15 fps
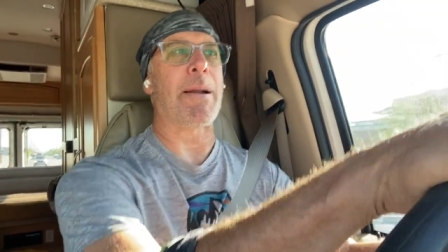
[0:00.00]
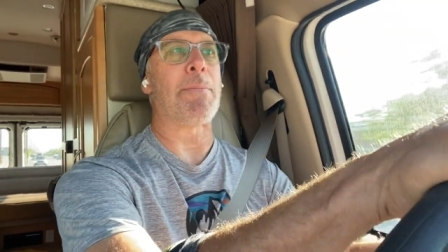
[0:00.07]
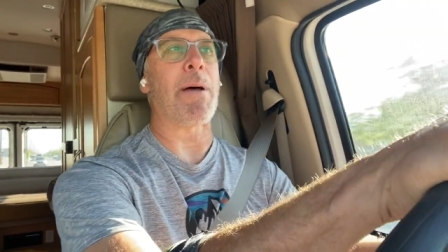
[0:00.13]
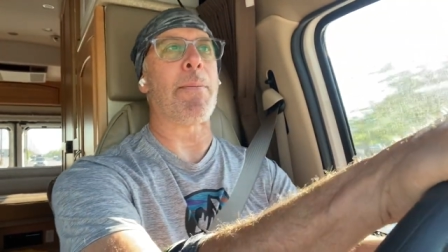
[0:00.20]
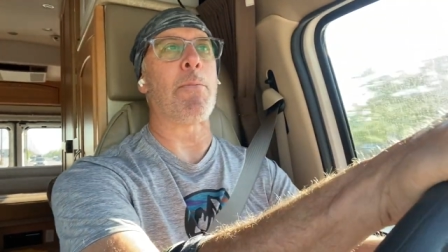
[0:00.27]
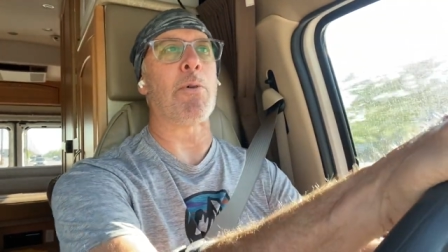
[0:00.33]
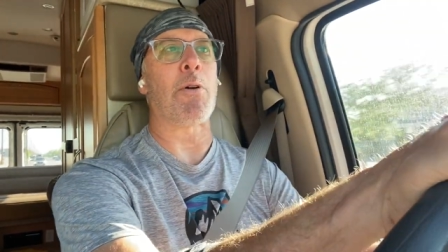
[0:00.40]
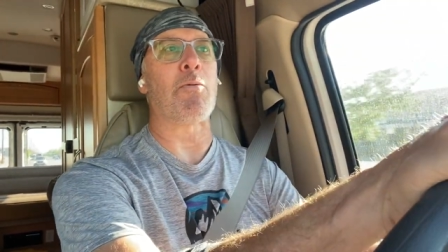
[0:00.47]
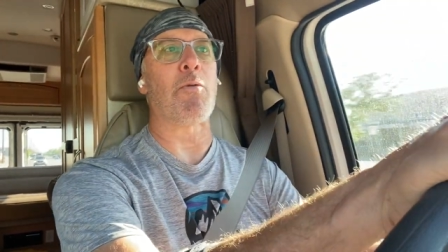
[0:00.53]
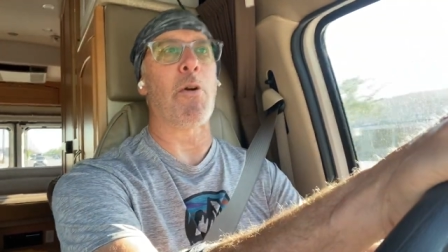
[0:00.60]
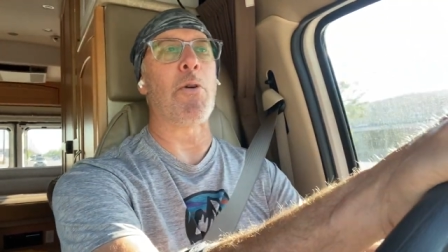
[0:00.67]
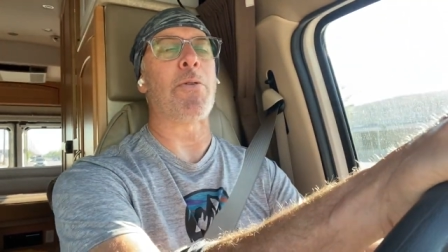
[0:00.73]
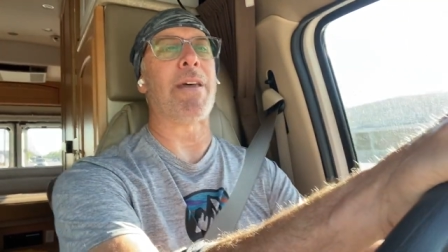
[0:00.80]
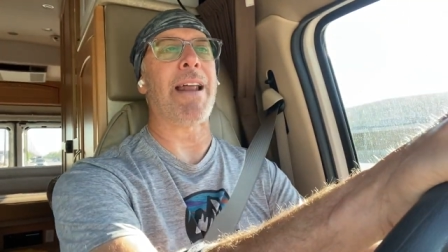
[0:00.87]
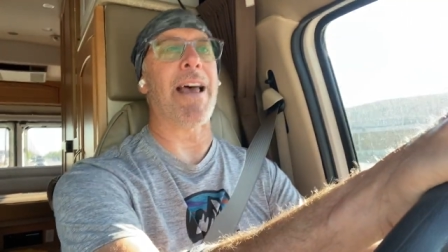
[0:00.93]
I'm, I'm on a
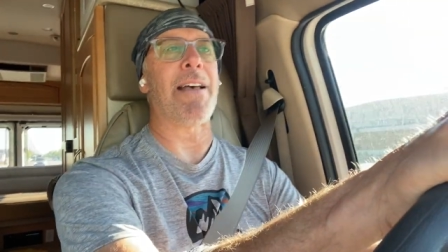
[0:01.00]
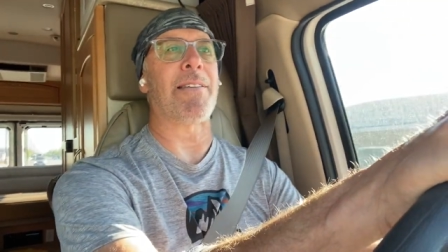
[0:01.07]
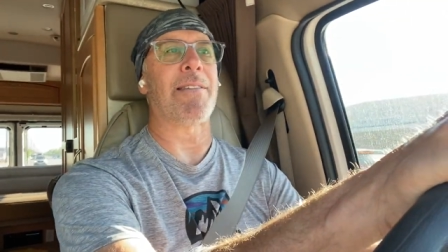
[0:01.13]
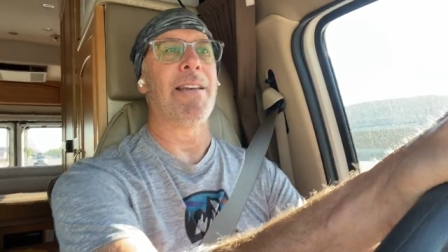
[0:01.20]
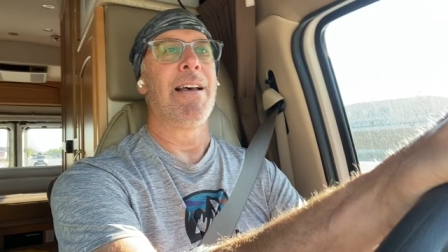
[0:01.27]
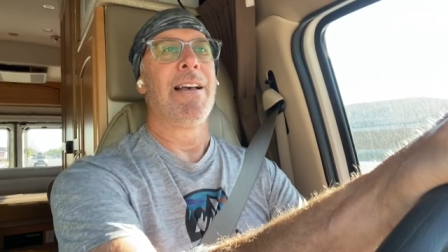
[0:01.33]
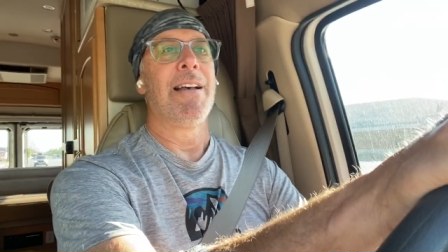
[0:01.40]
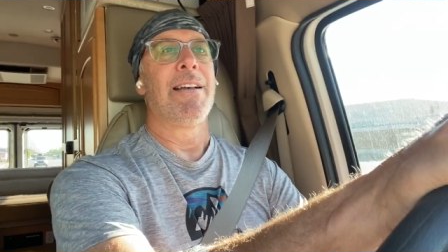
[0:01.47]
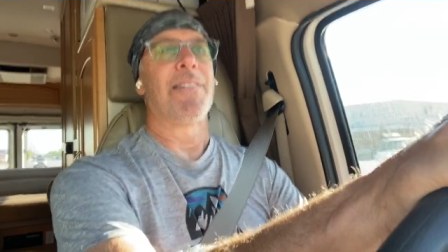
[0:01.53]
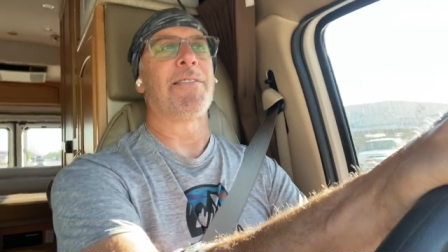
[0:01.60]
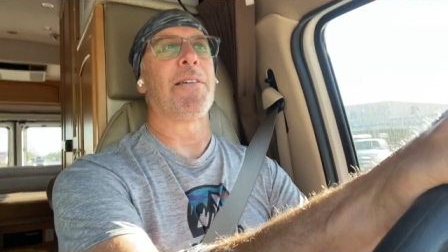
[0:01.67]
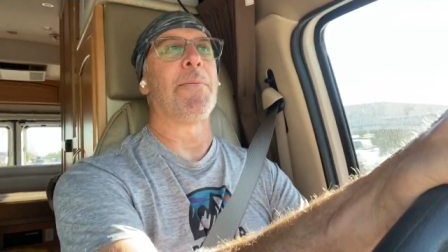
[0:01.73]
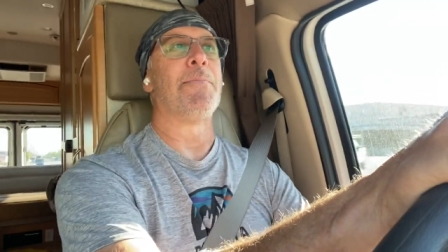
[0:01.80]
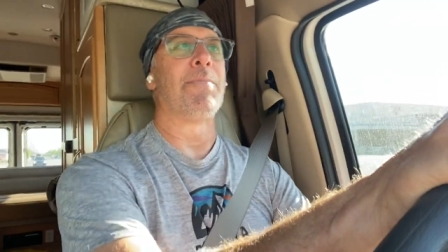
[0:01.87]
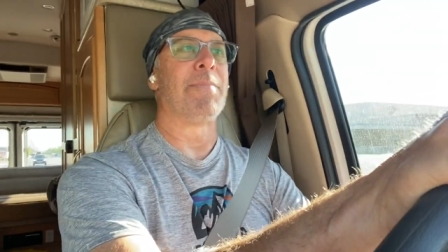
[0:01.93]
road that has
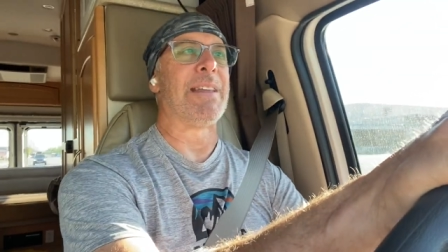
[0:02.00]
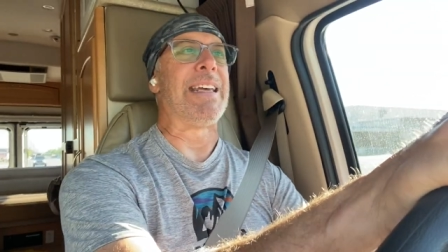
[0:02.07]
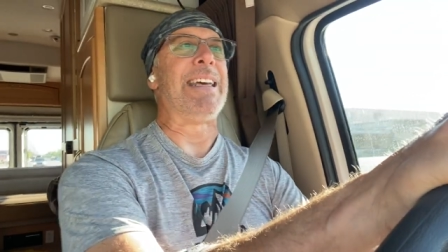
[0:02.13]
some